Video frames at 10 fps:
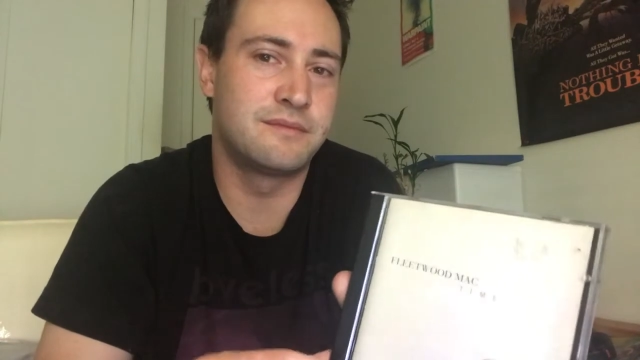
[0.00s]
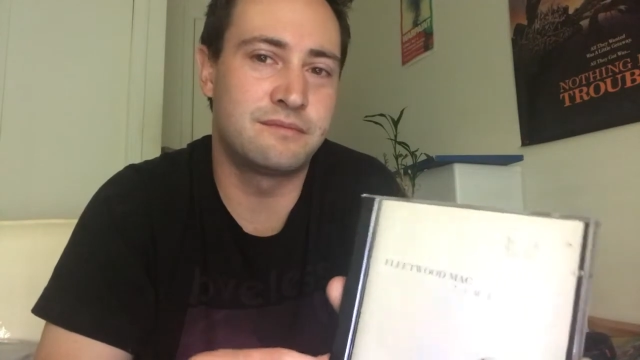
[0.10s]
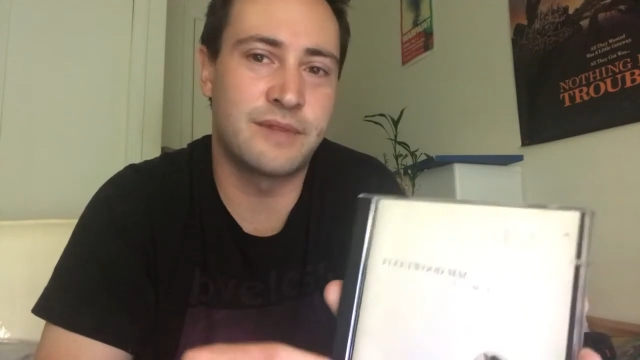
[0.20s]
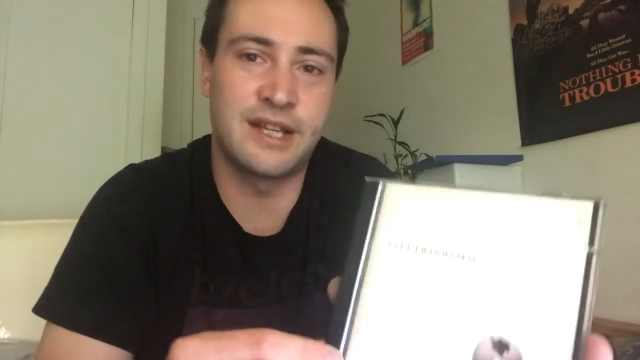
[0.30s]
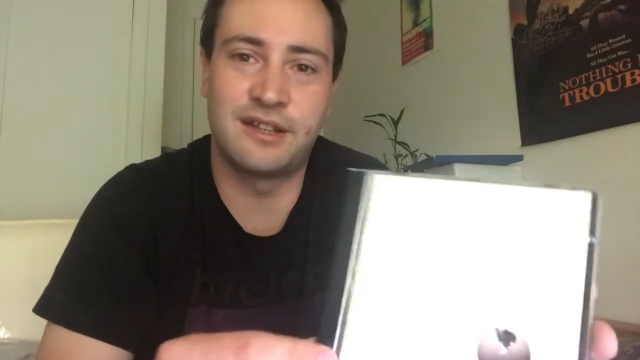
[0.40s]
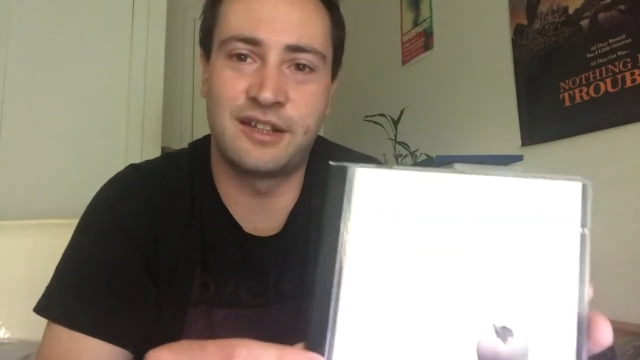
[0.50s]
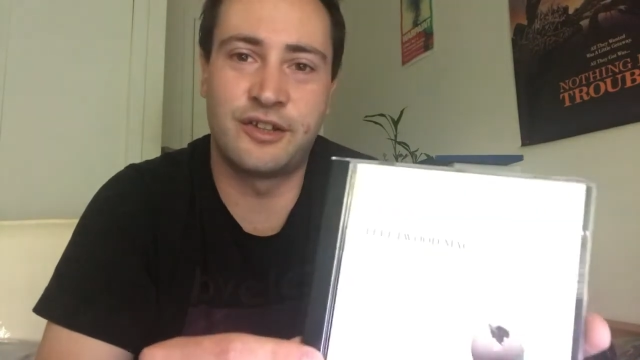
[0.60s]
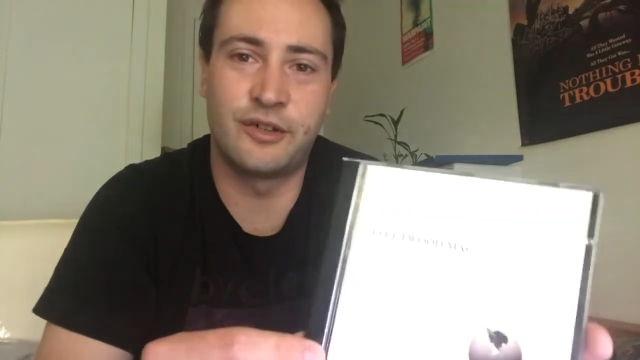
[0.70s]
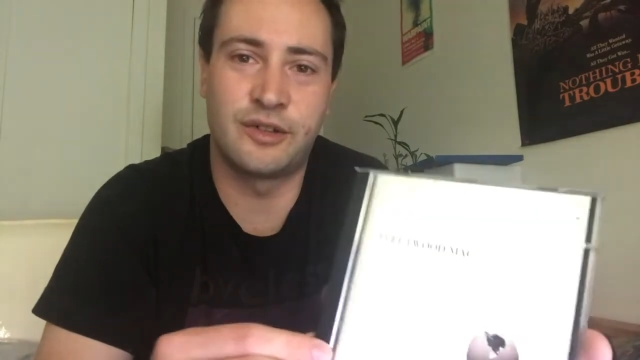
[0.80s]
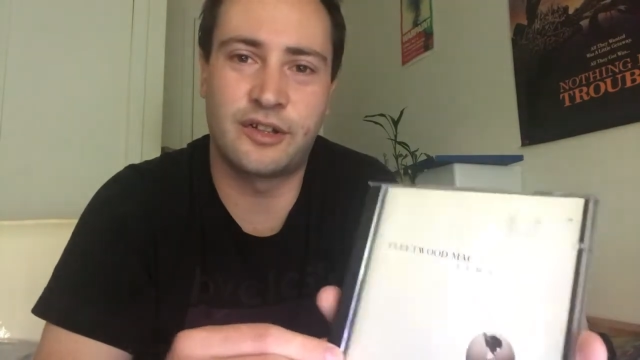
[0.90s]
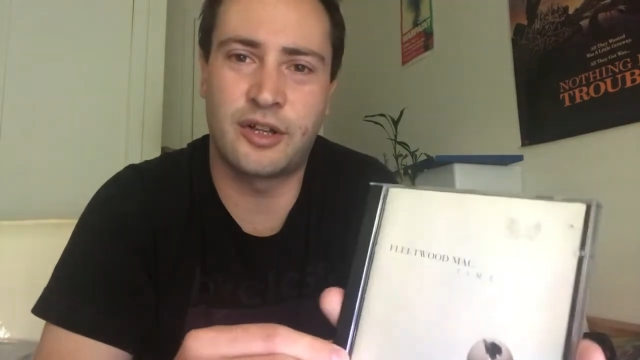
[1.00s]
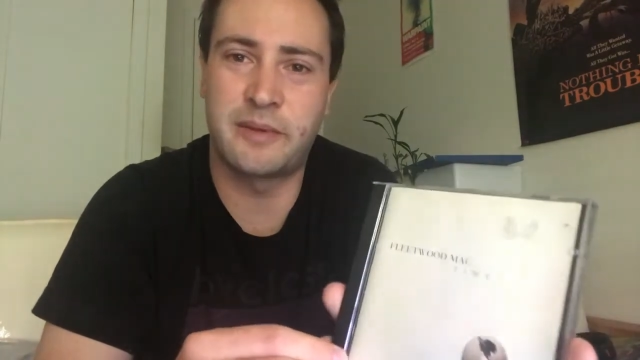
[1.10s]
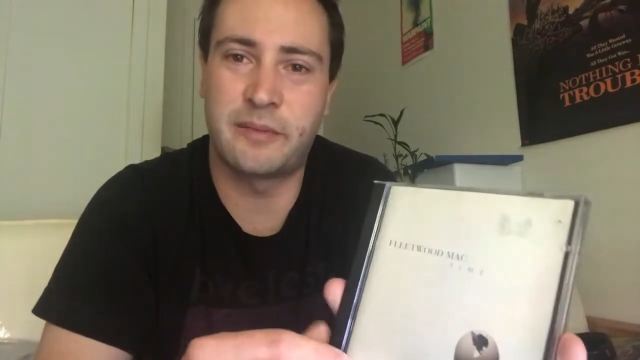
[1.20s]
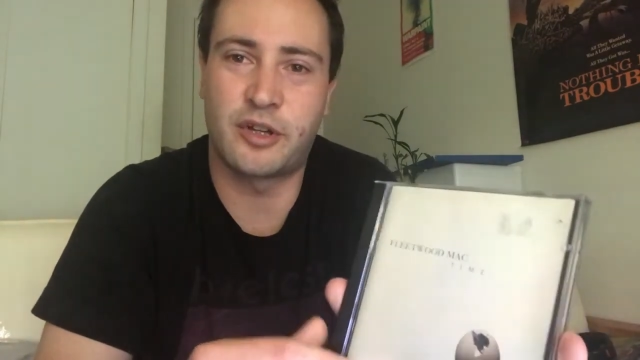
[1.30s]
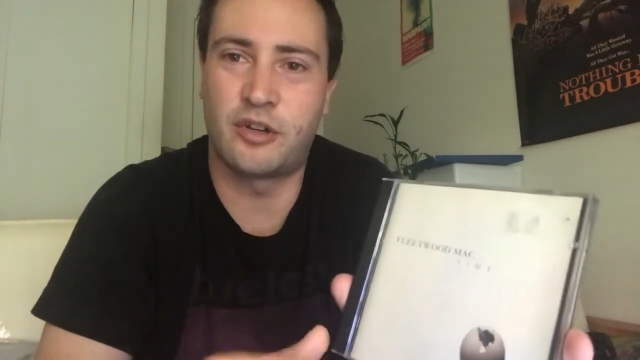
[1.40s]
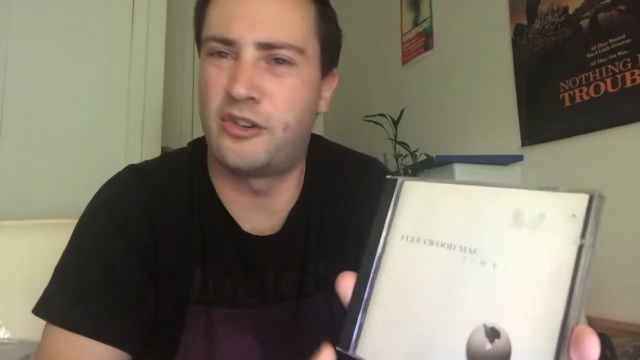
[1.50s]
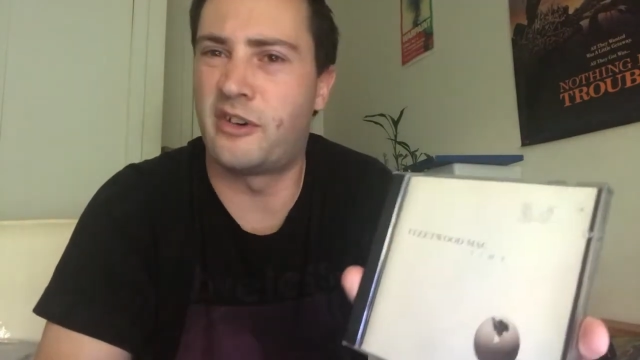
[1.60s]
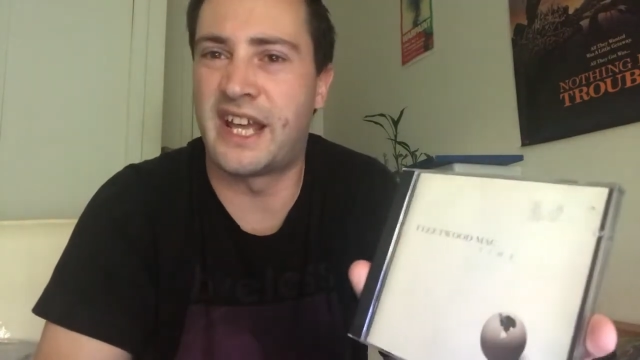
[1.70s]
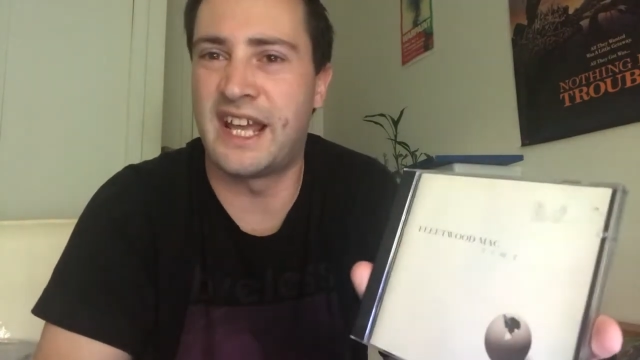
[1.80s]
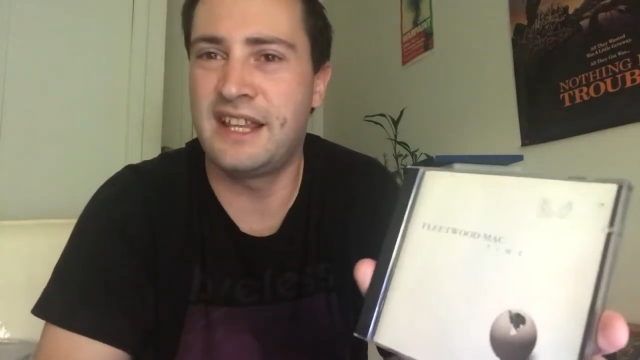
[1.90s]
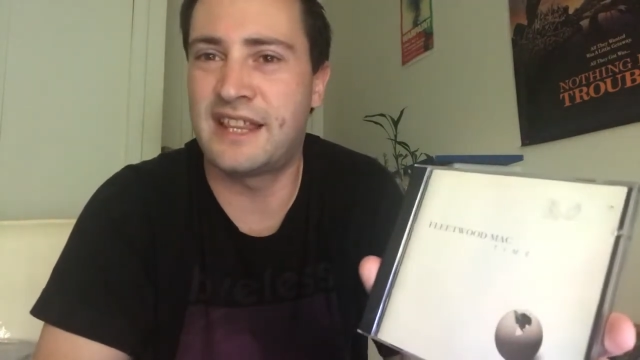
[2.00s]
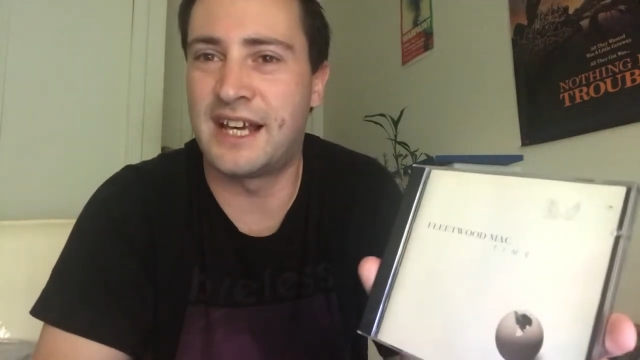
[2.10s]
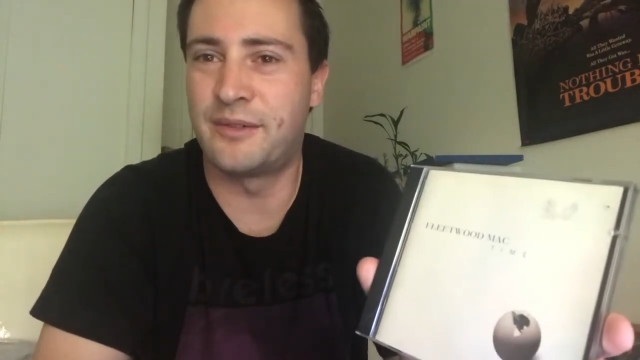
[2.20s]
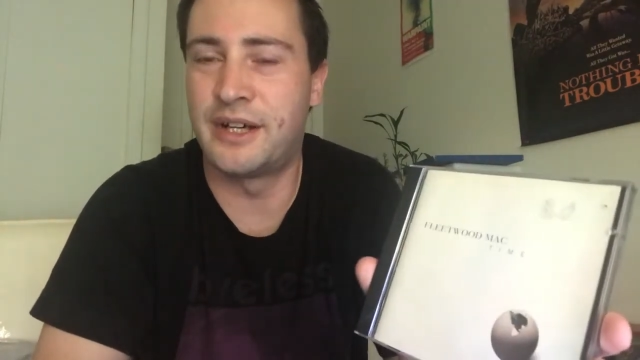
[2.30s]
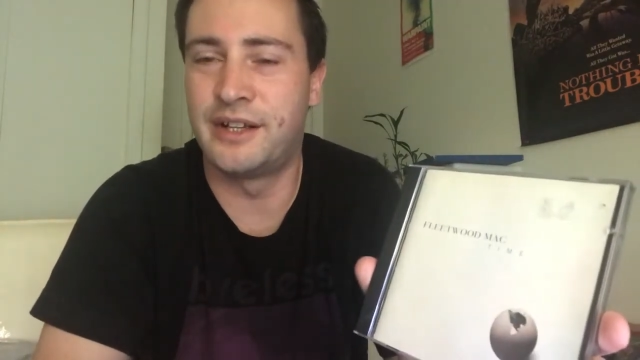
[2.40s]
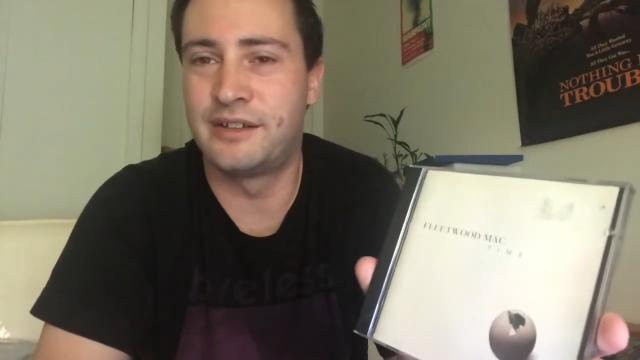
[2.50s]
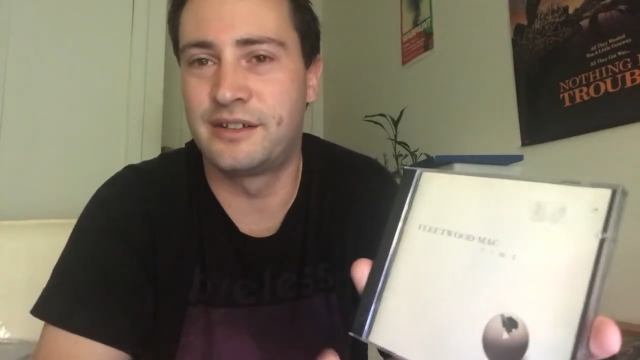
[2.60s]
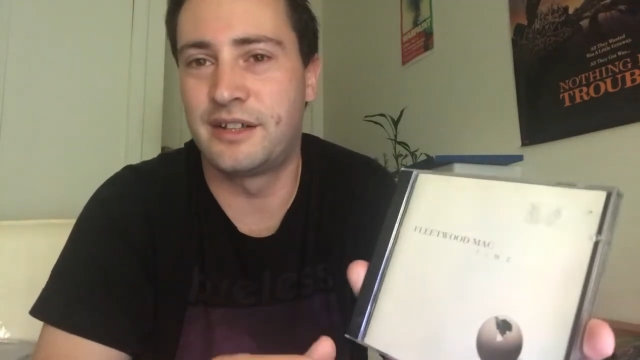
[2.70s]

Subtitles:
But a lot of people go, "Oh, I hate that one,"